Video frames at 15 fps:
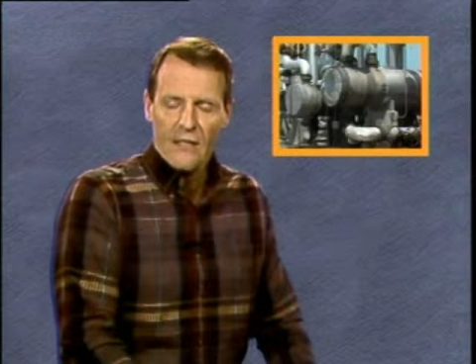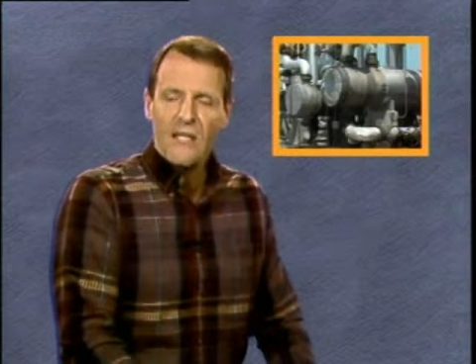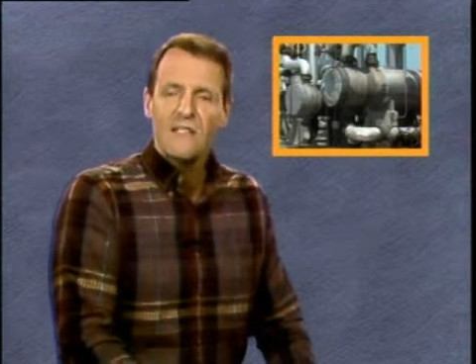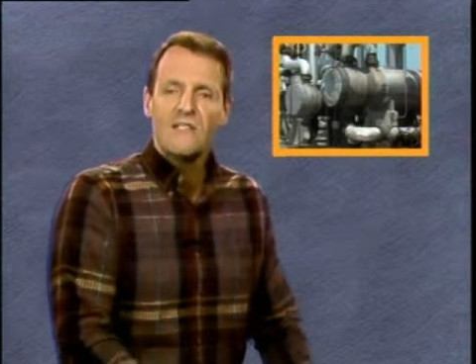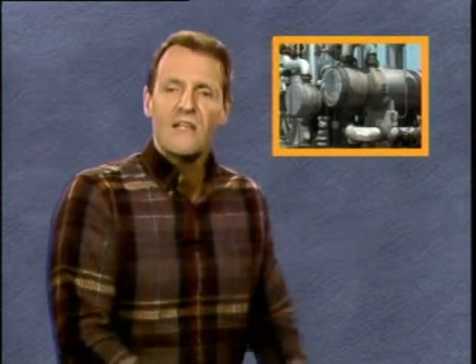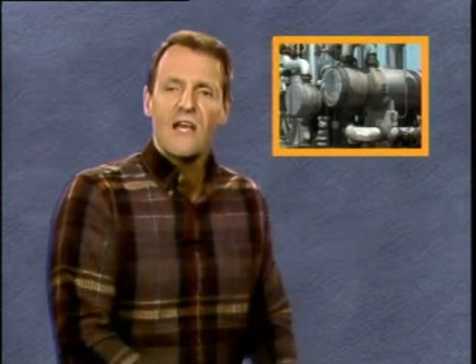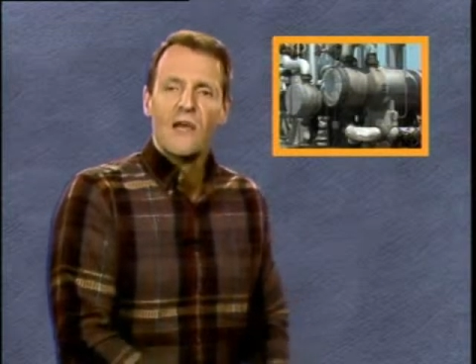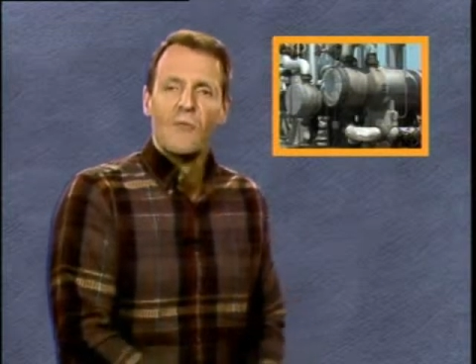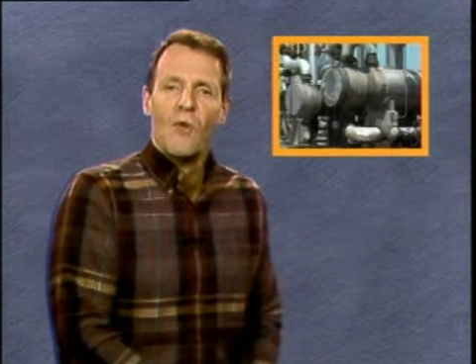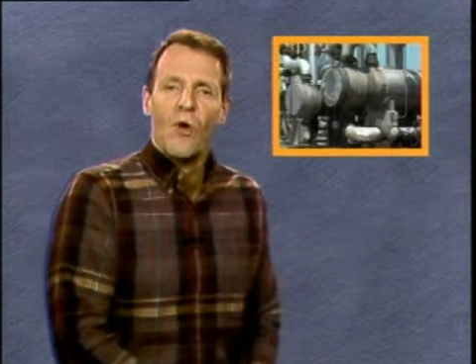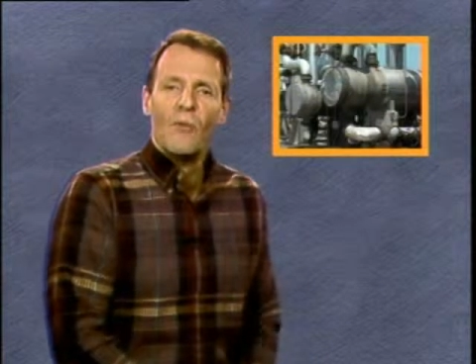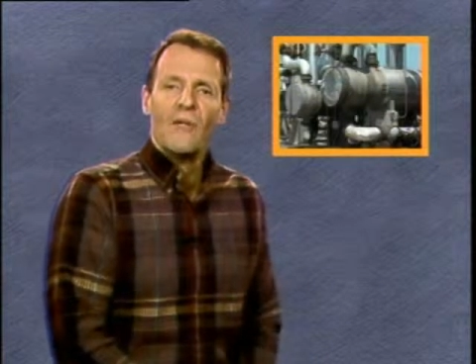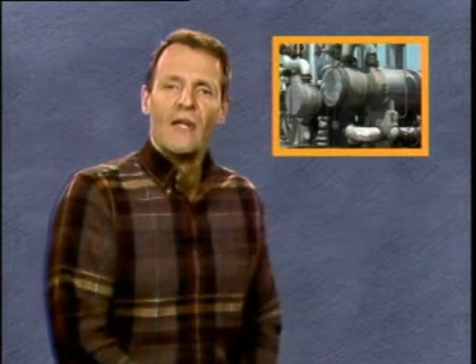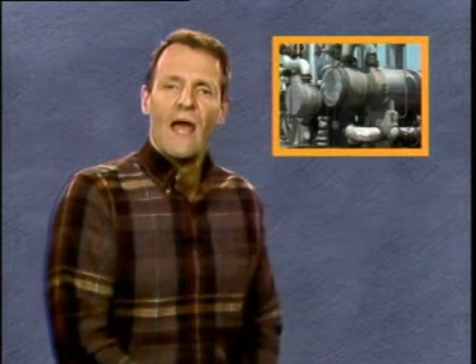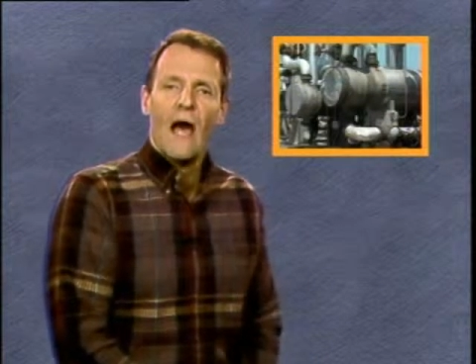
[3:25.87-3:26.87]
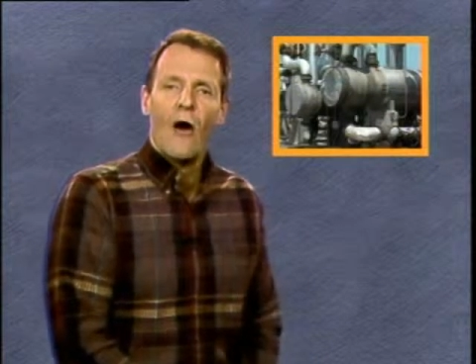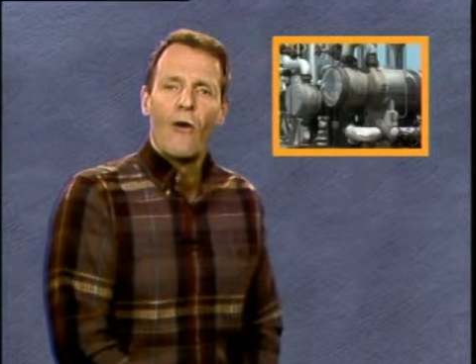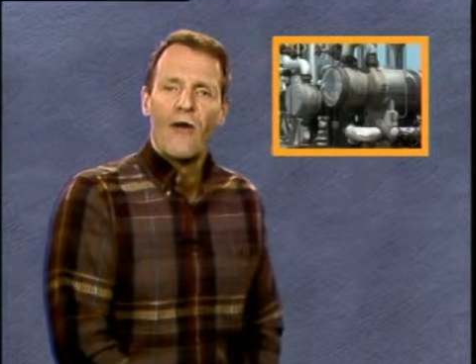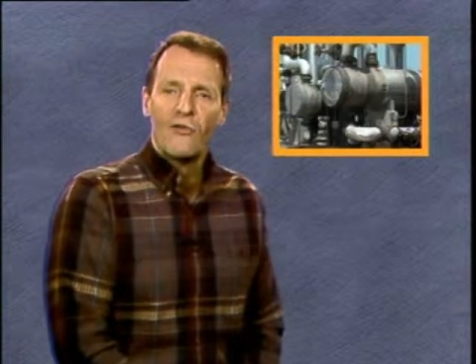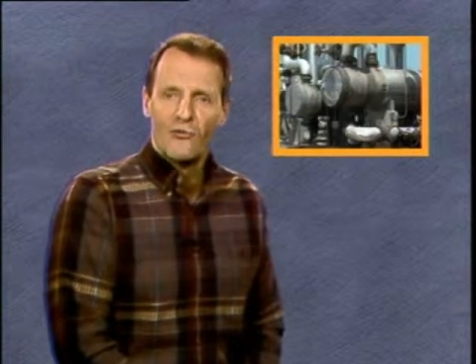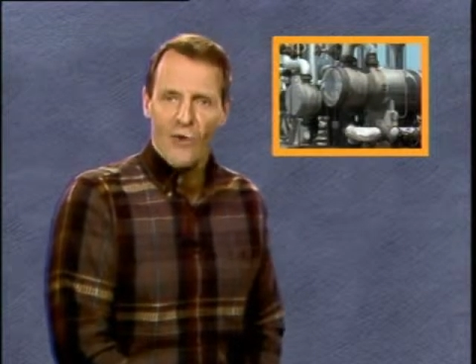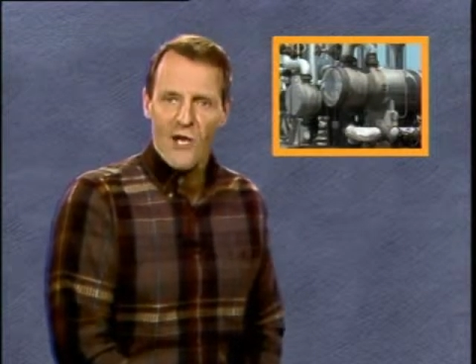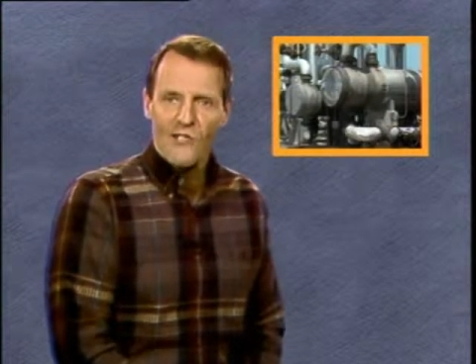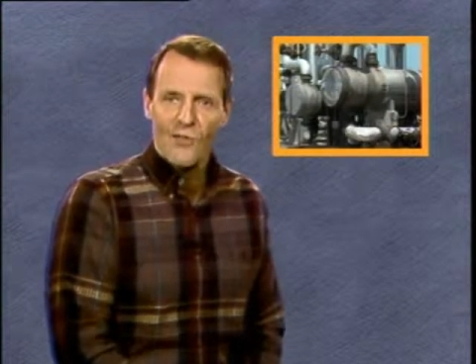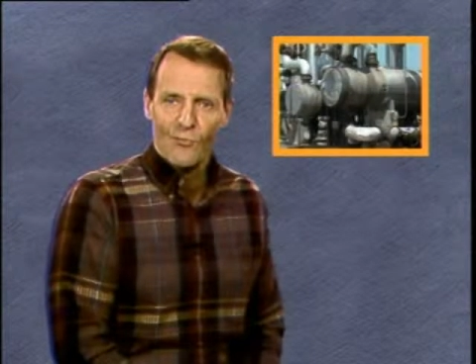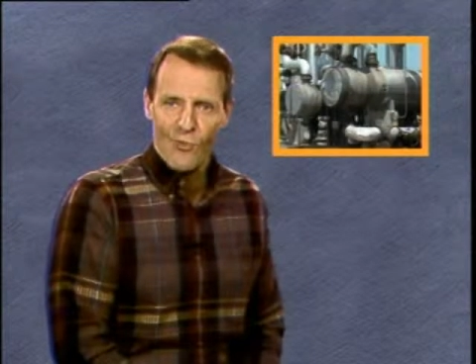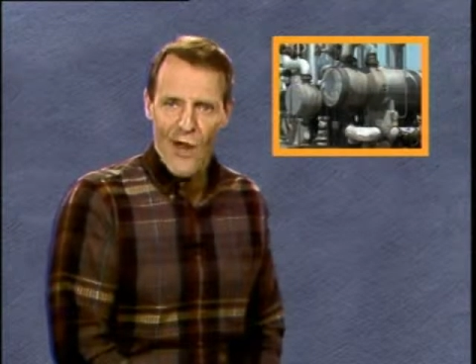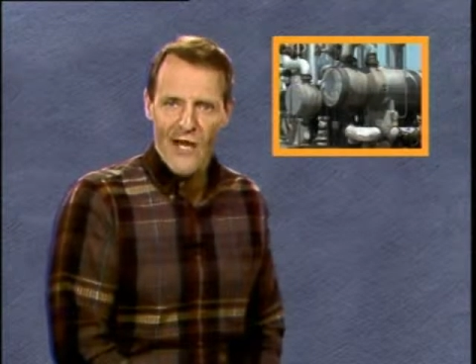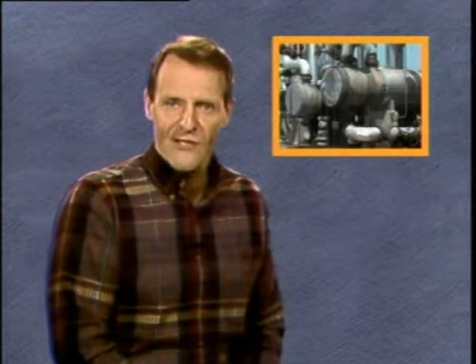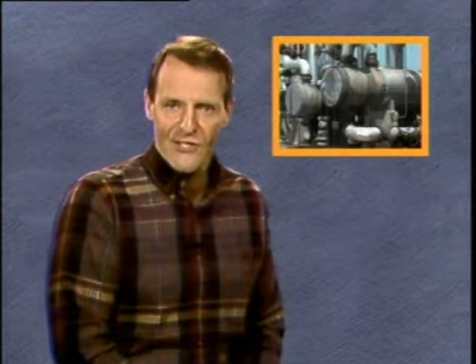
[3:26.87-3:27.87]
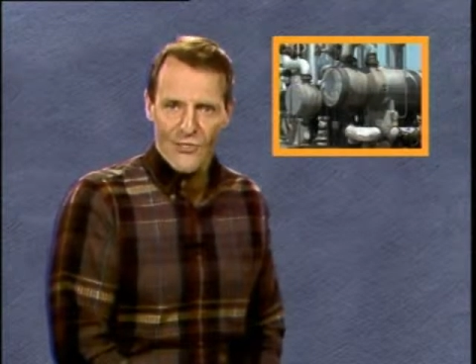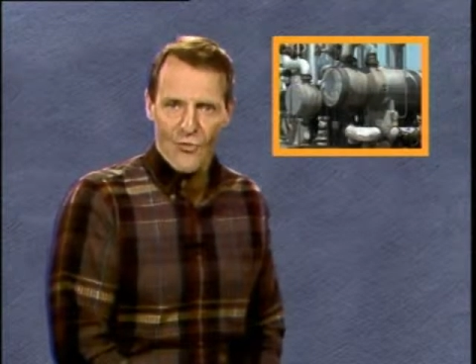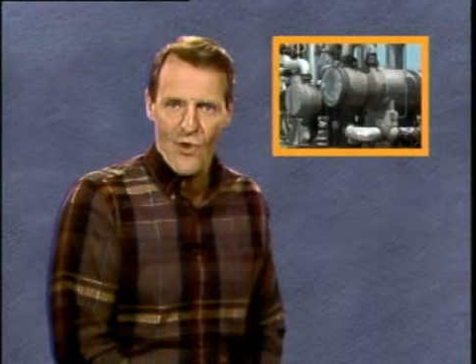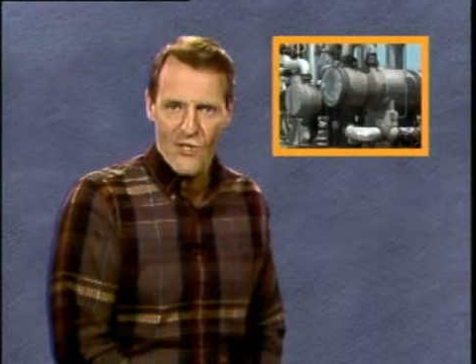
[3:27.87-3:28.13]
Let's take a moment now and try some practice